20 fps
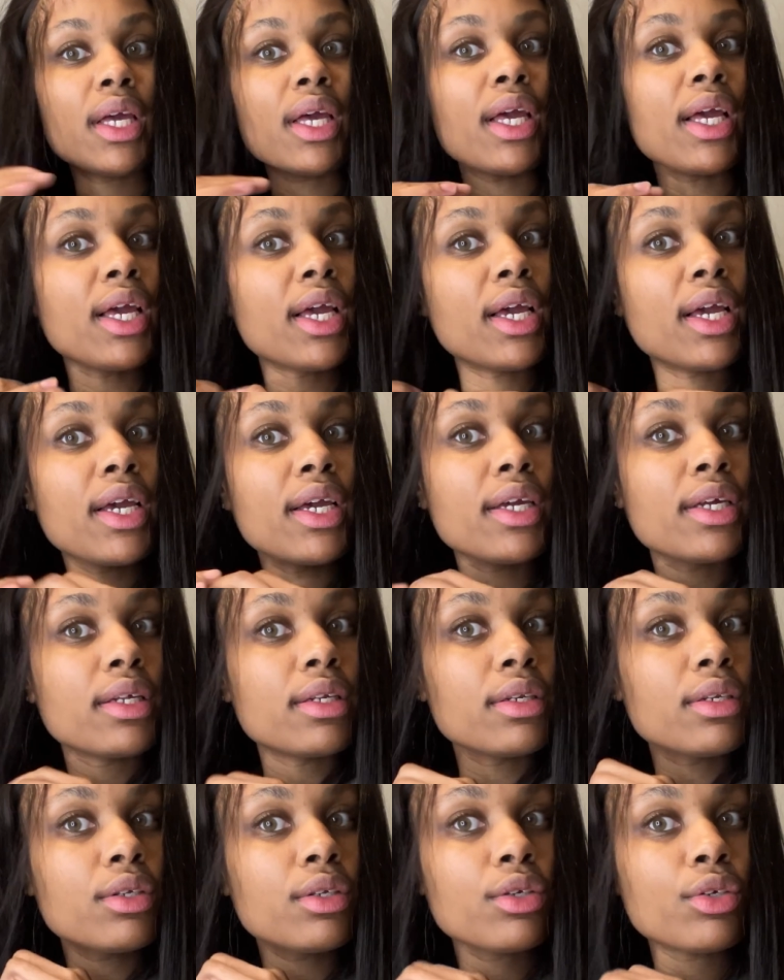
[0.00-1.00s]

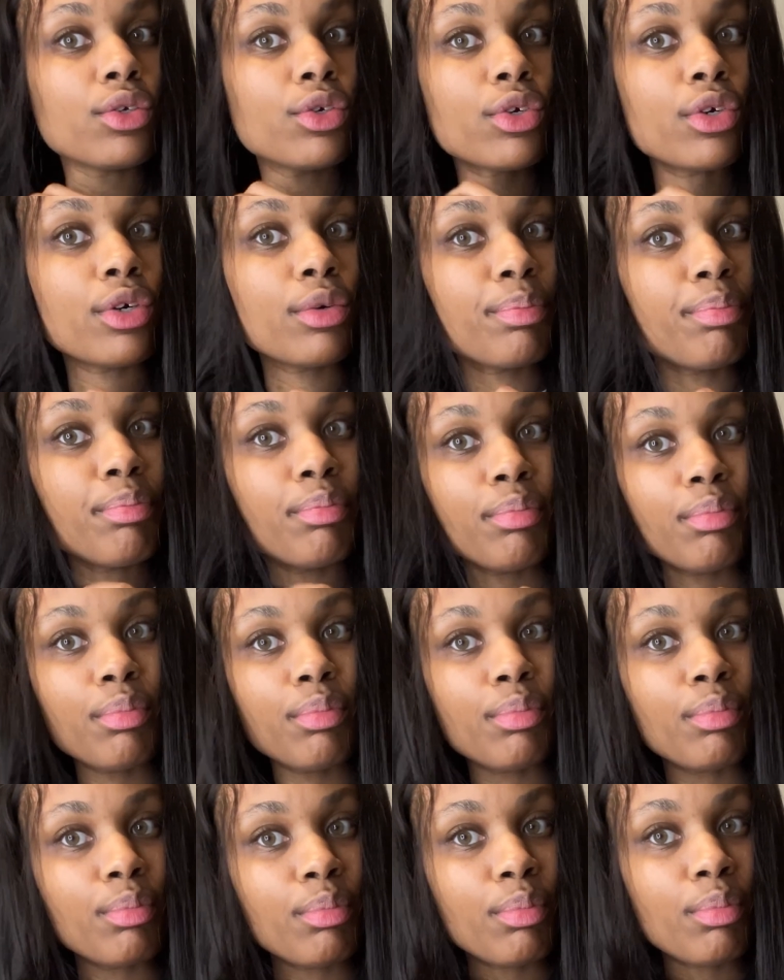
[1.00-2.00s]
and your
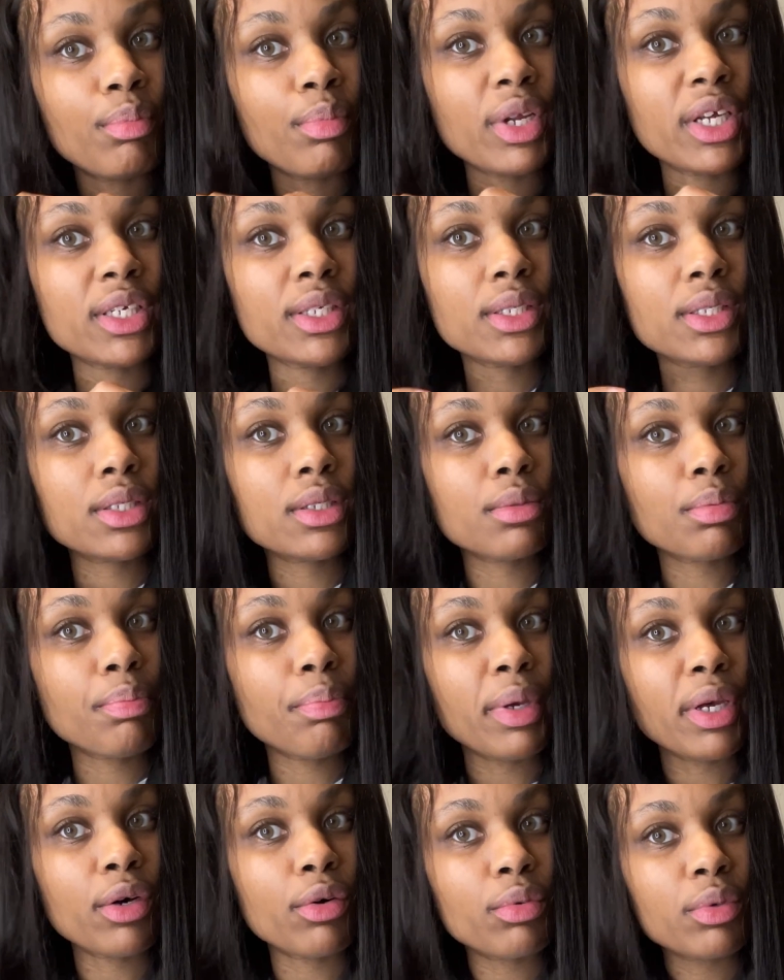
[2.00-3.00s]
lace
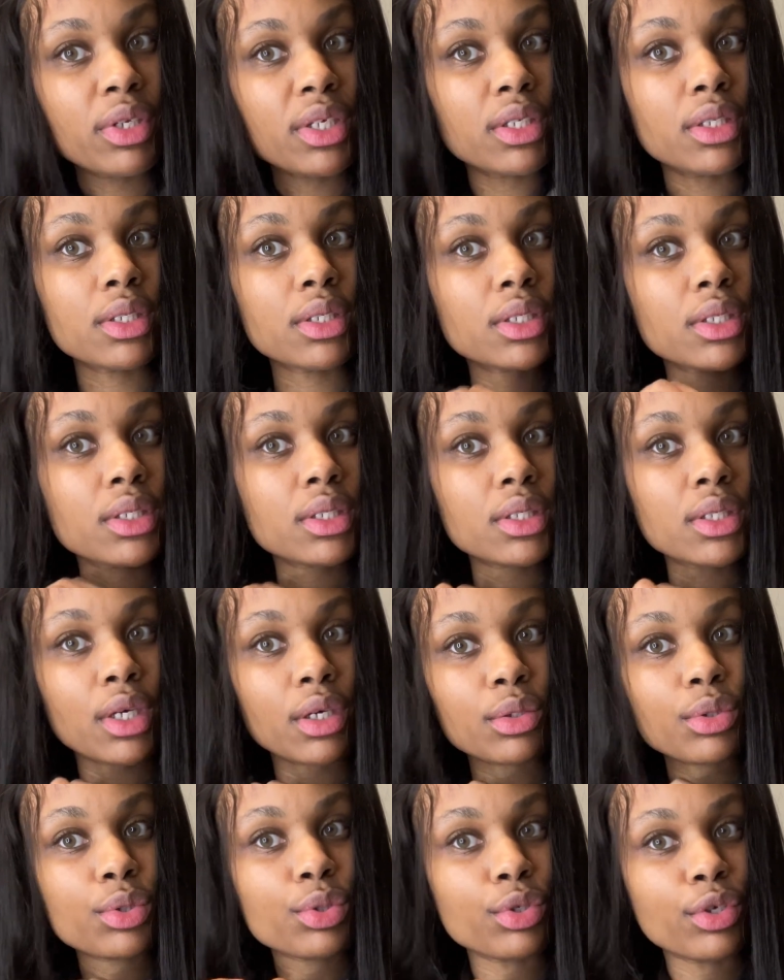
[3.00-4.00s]
belt is
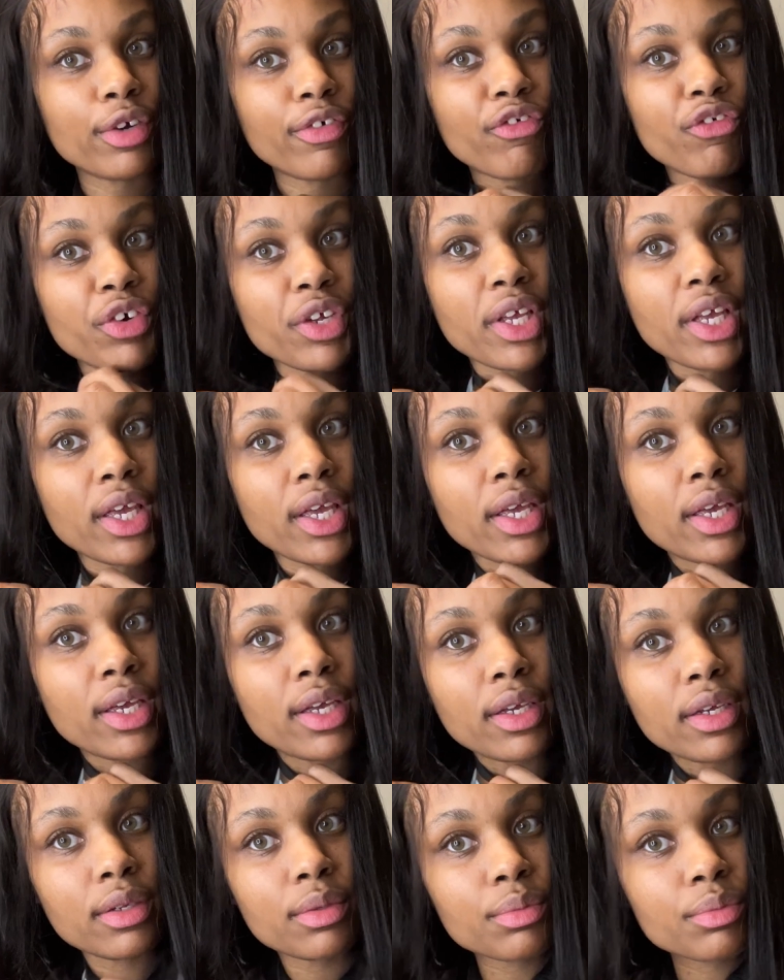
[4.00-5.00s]
stuck to your freaking
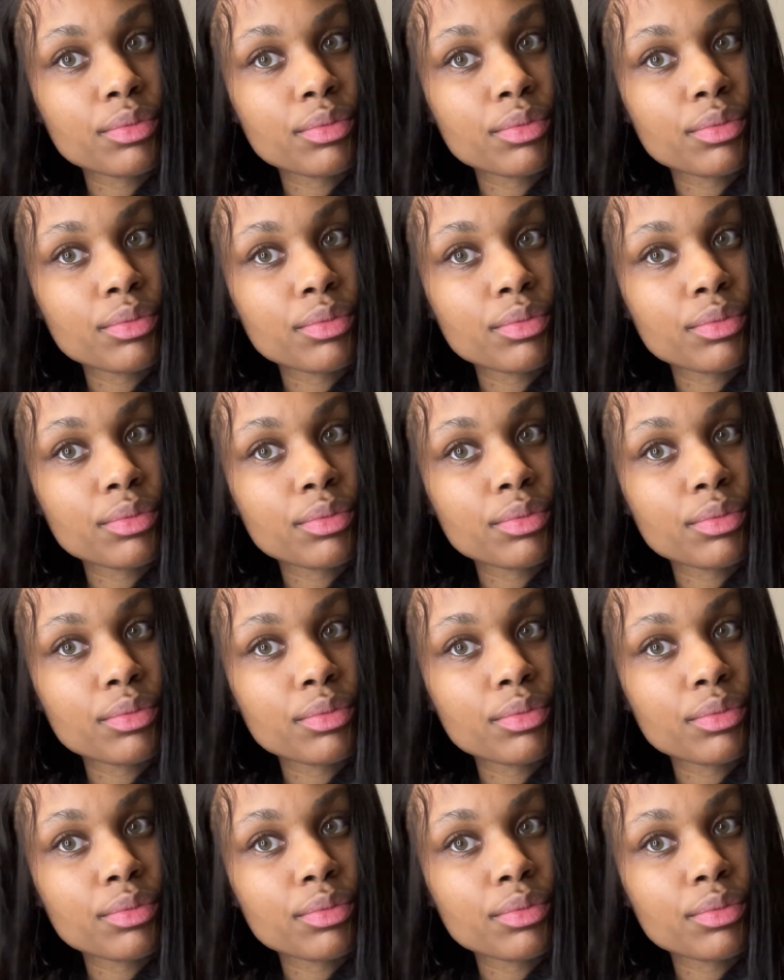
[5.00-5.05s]
head.